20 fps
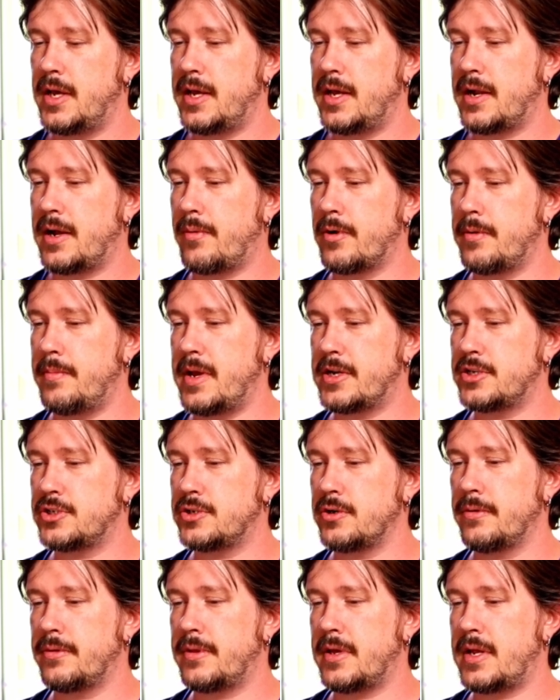And I want to make
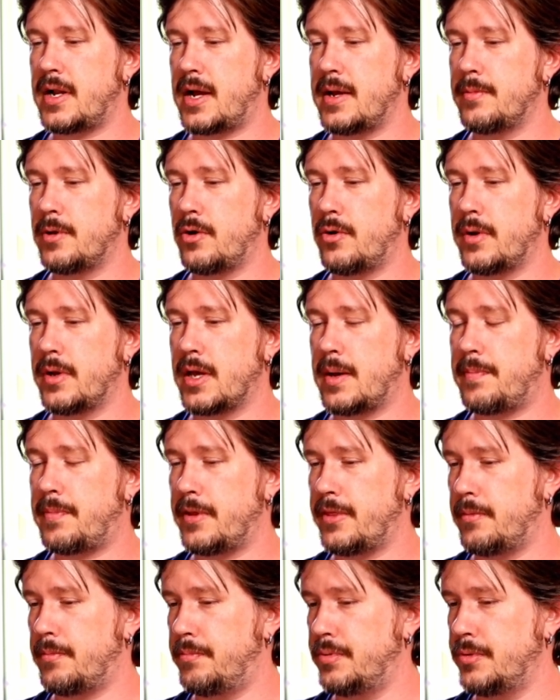sure that I'm going up on
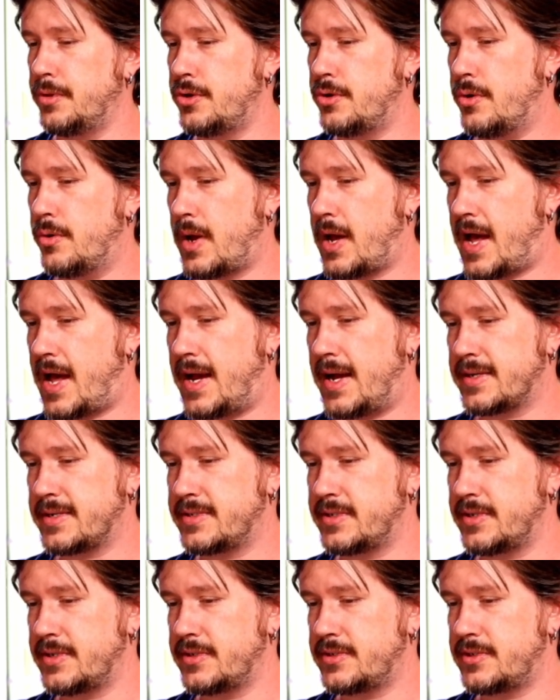the blue
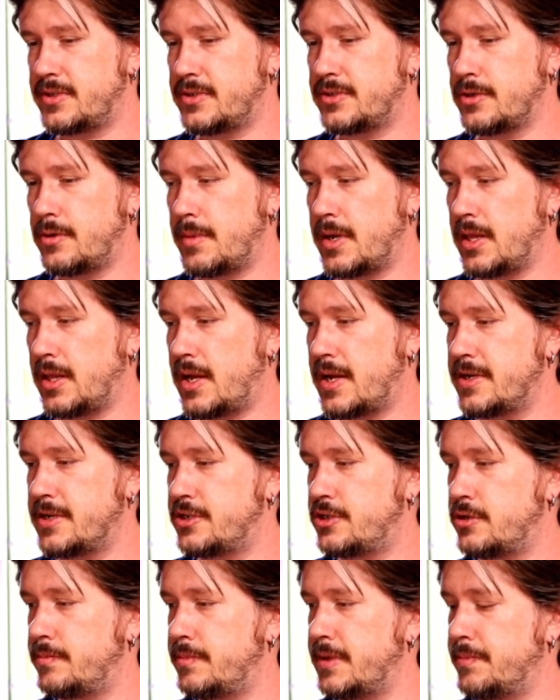axis. So my line
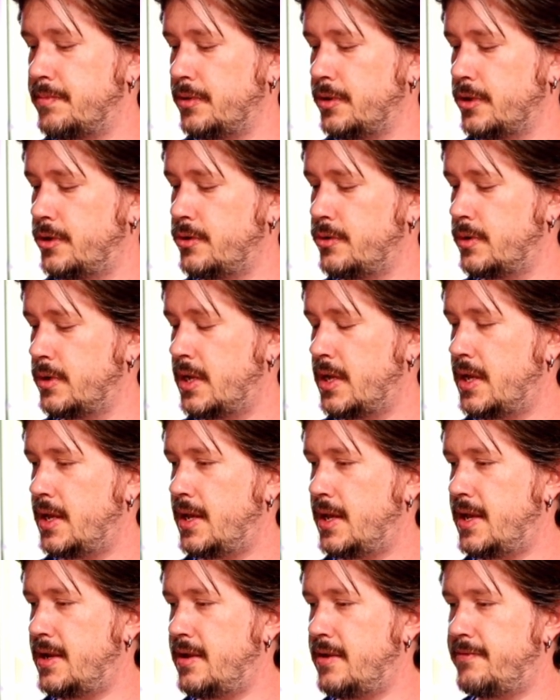should be blue,
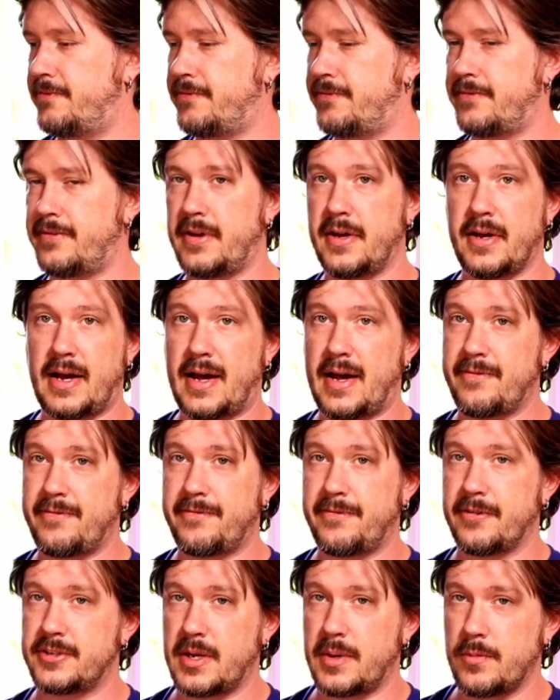and if
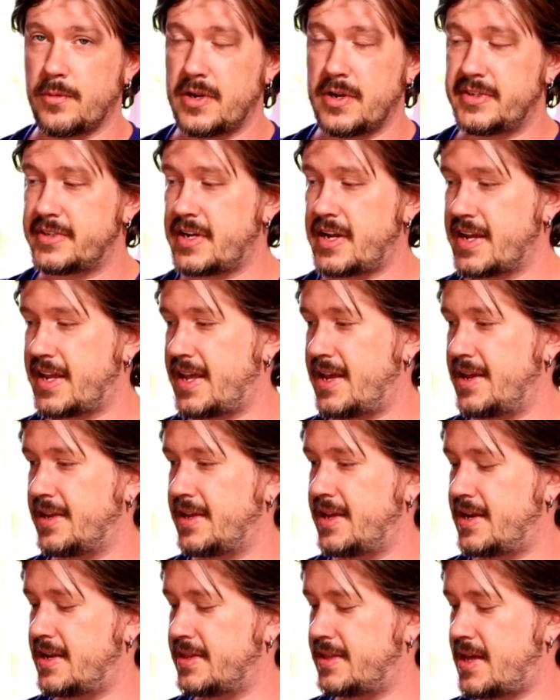for some reason I can't
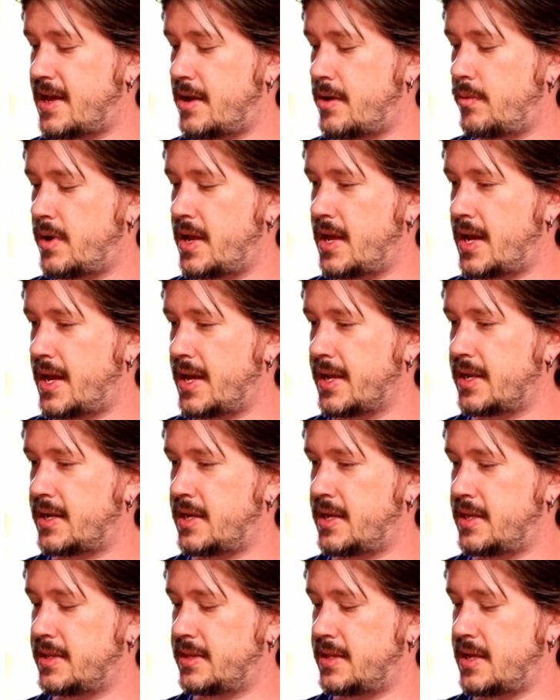get it that way, I can
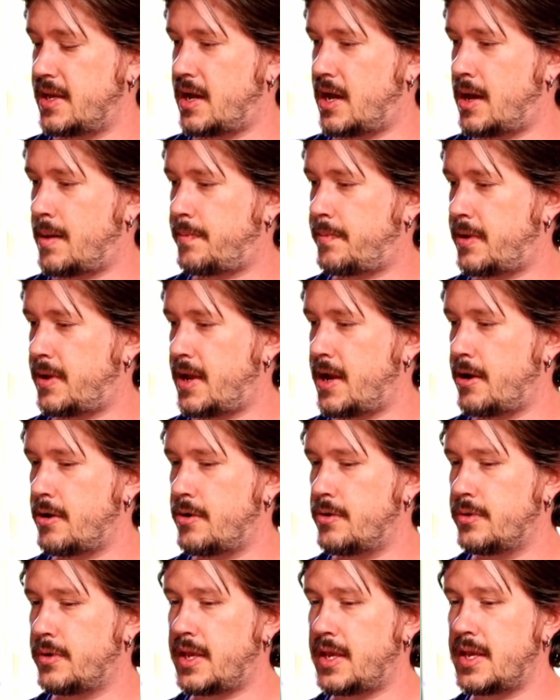hit the up
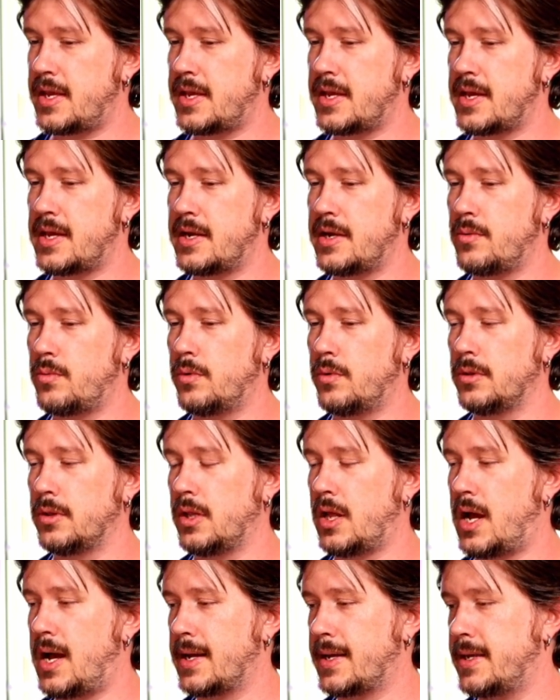arrow key and it will
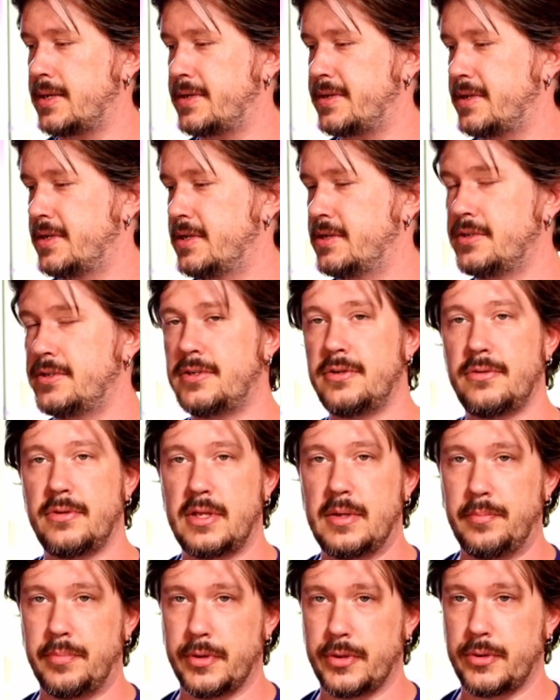lock it to
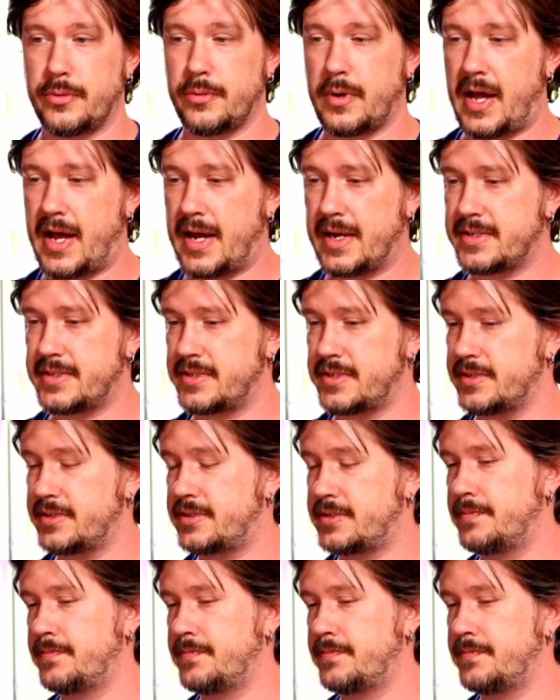the blue axis.